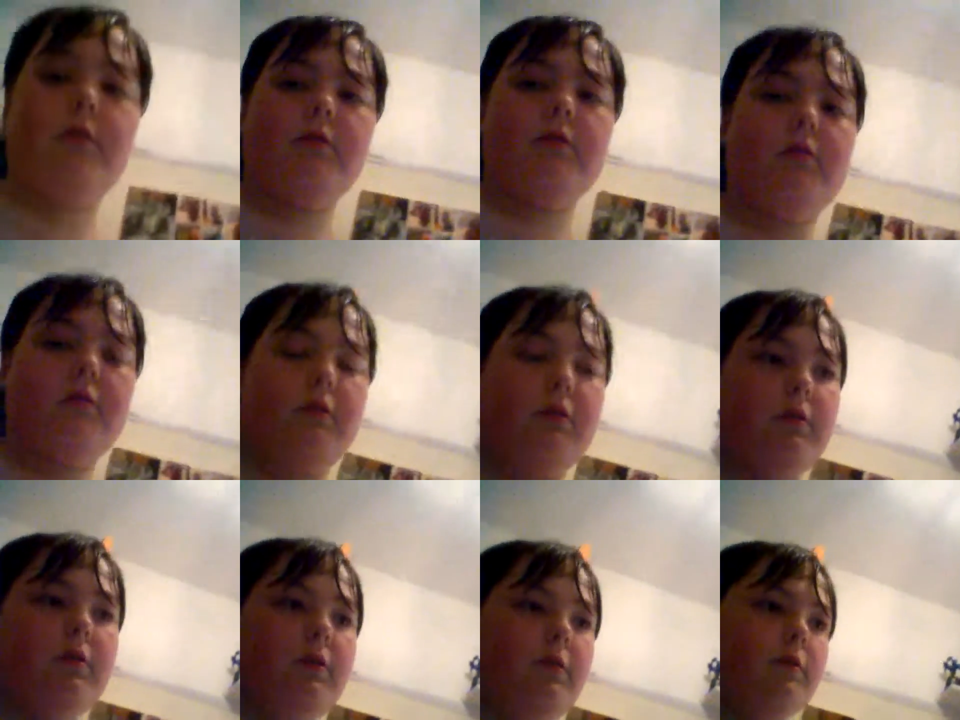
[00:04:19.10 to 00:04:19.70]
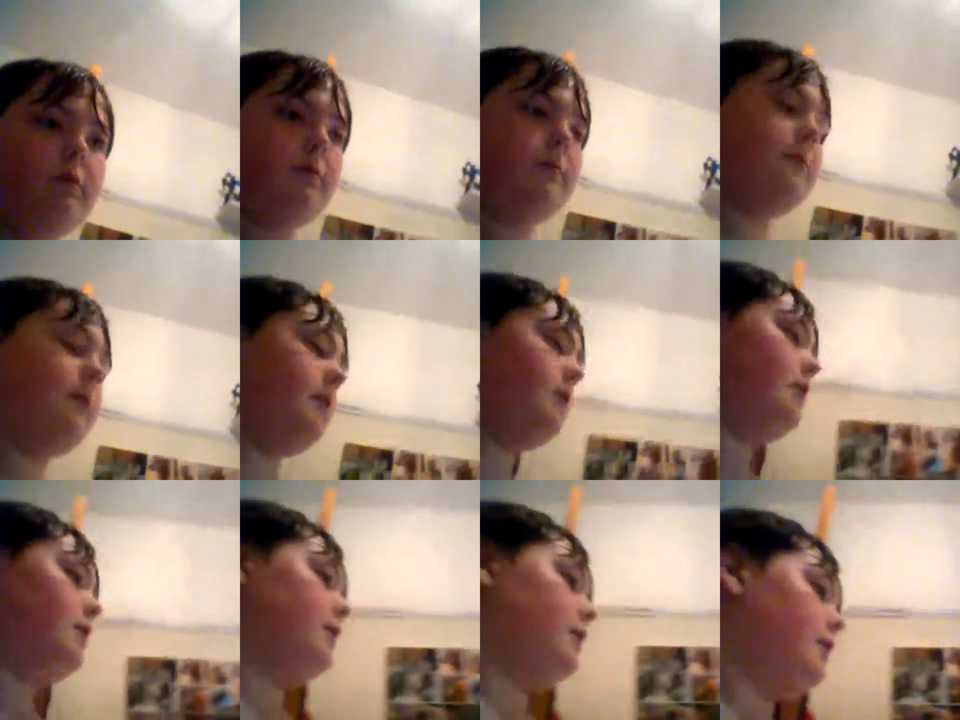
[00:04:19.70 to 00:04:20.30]
cool, stay
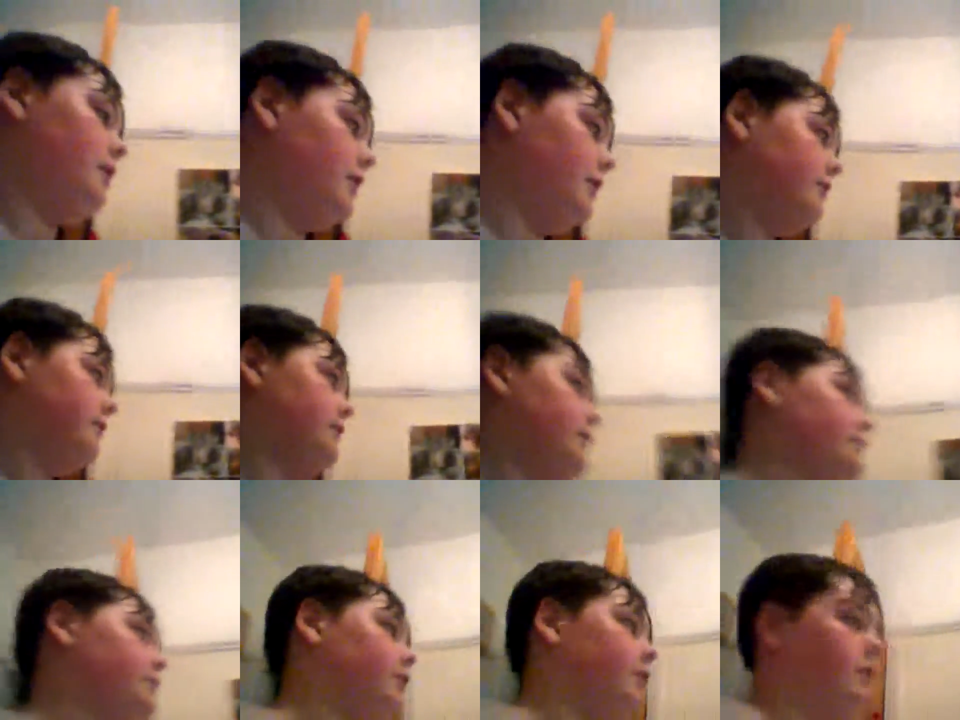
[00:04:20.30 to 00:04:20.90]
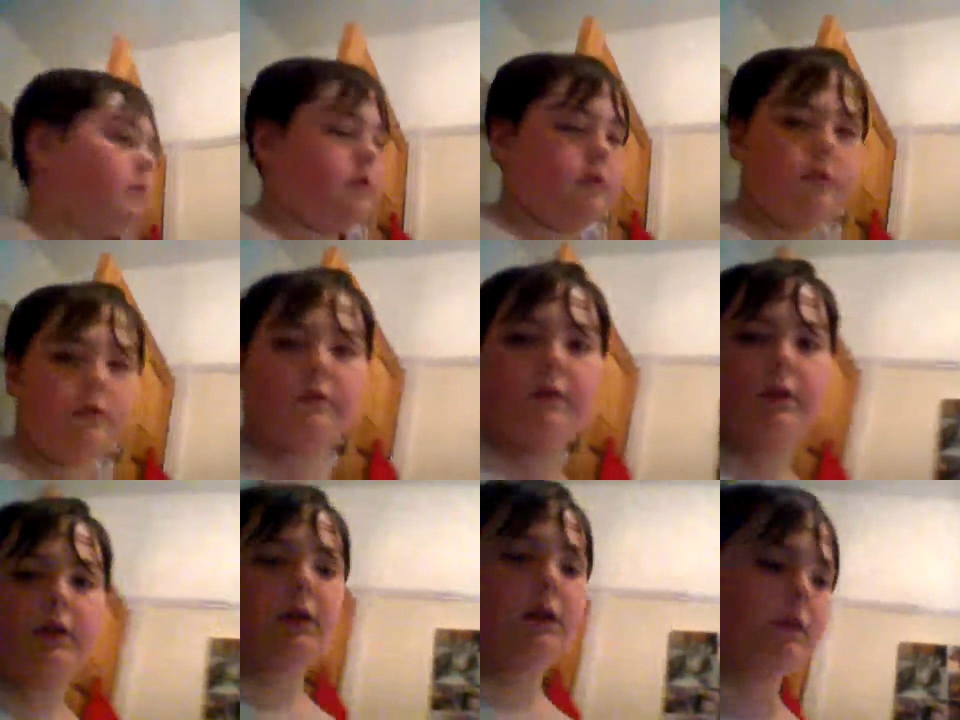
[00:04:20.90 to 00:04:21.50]
awesome. Live life,
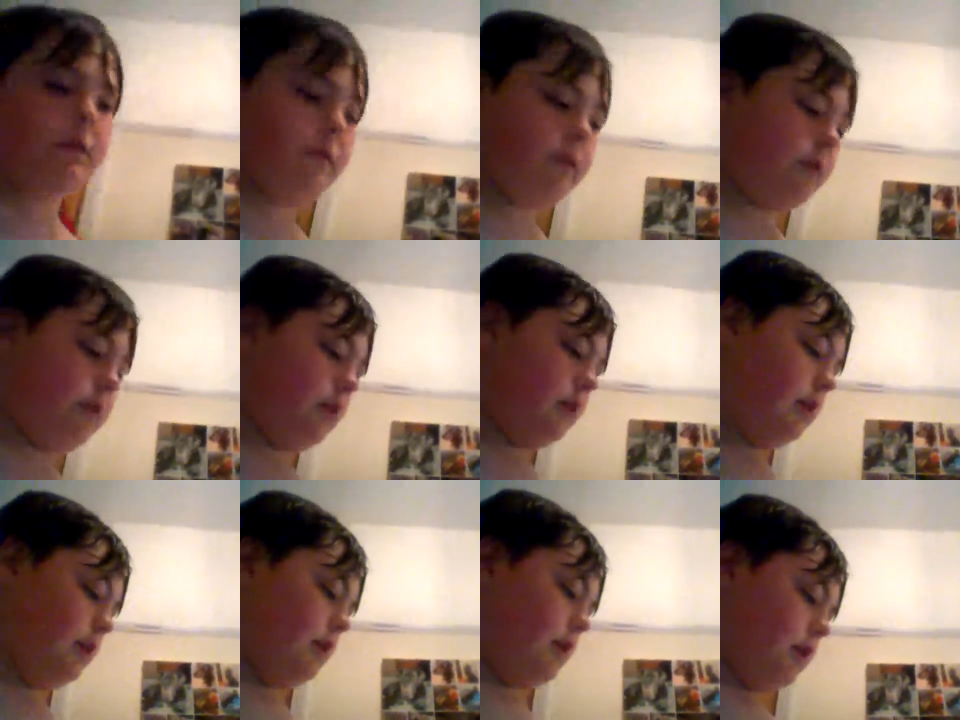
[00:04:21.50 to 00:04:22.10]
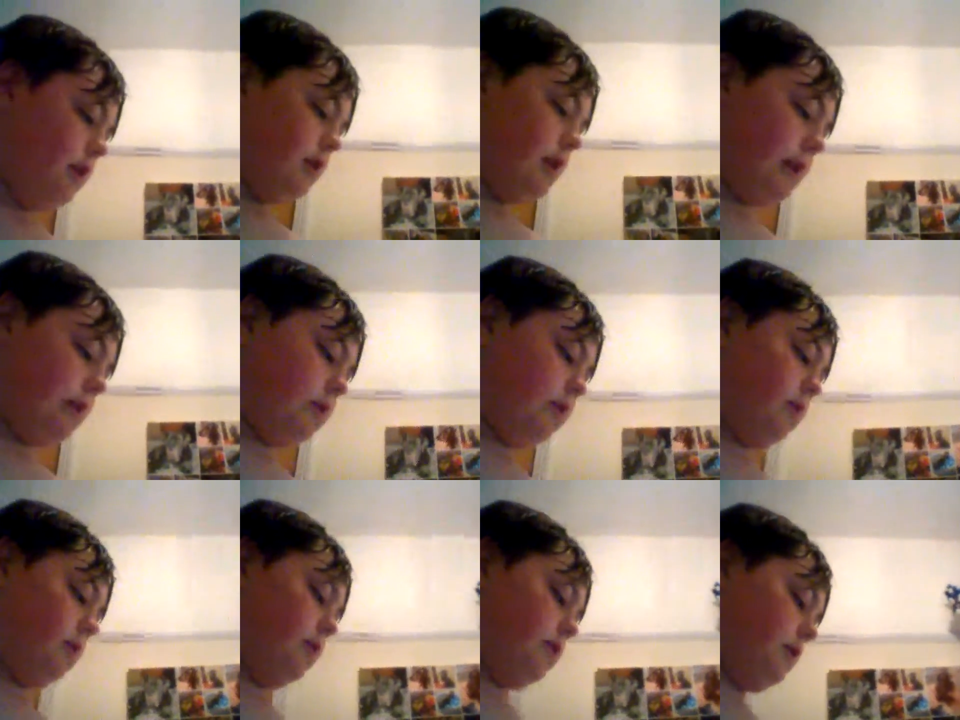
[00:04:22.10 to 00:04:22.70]
doctor, survive.
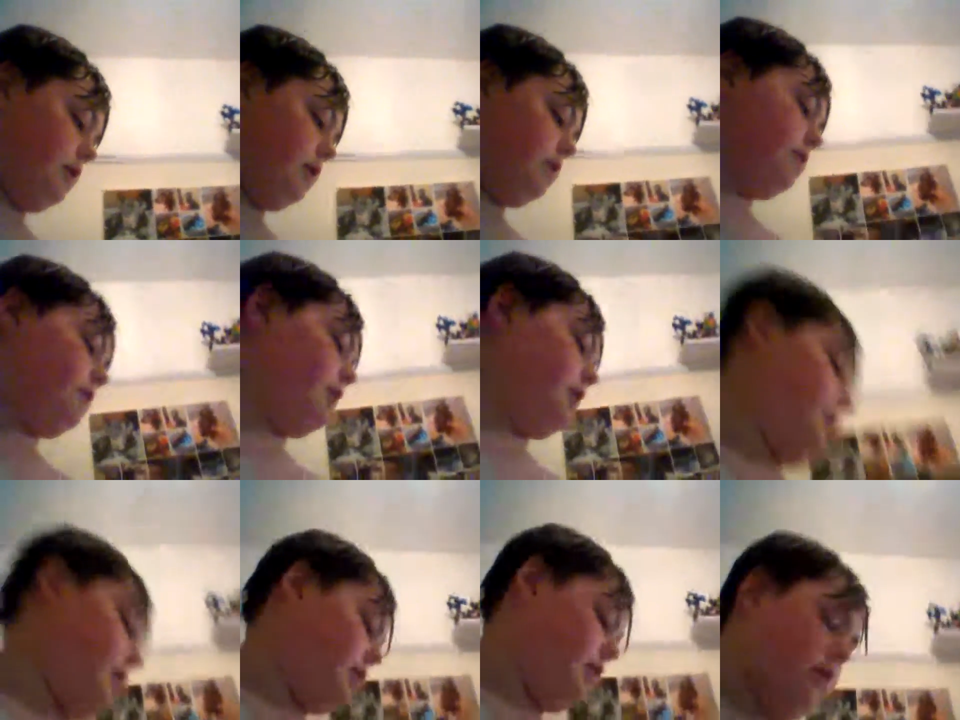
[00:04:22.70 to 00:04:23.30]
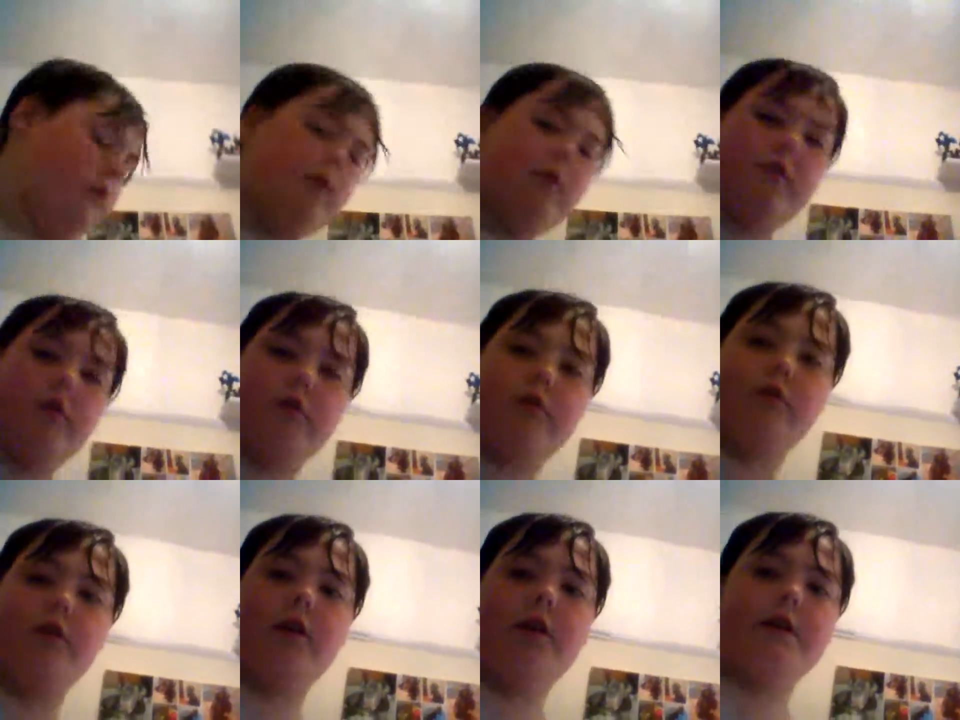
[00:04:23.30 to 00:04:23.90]
That does it for this video.
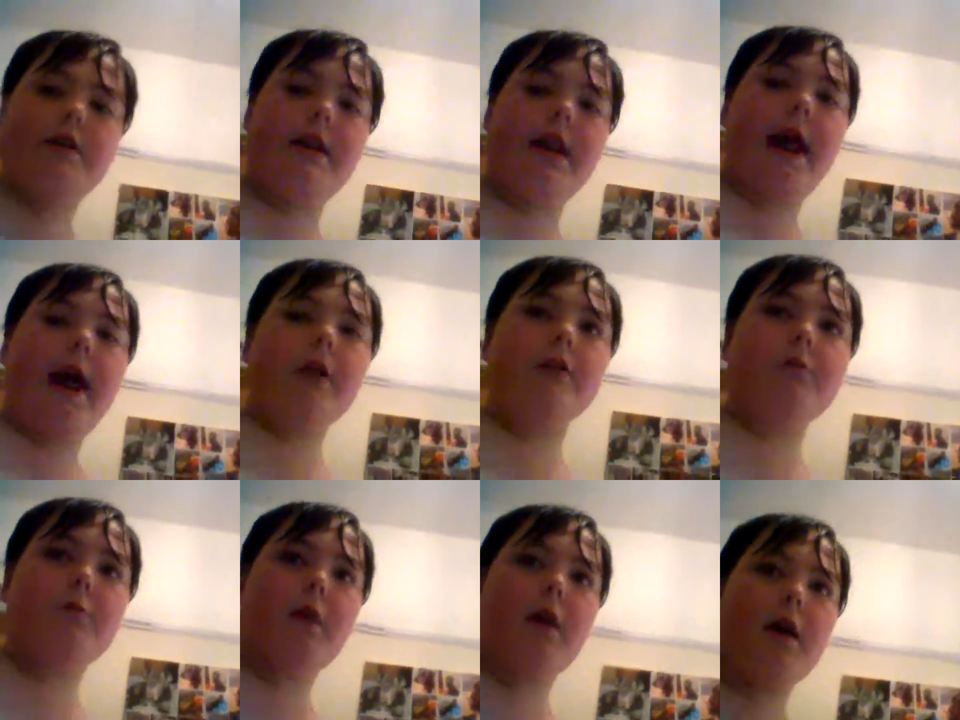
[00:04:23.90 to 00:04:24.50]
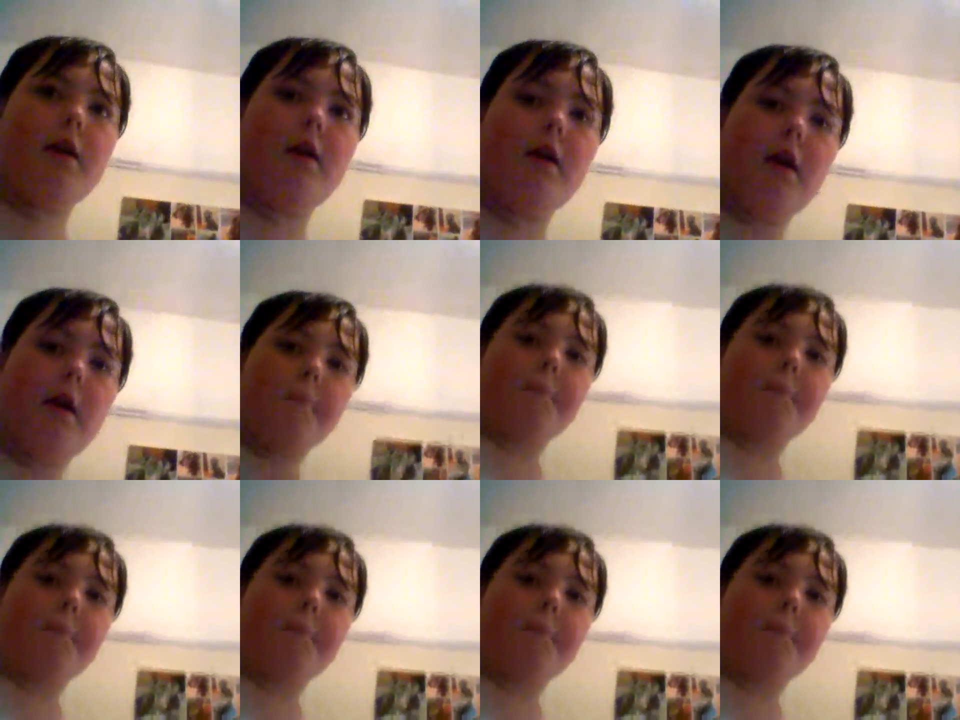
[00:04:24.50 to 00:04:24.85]
We'll see you in the next one.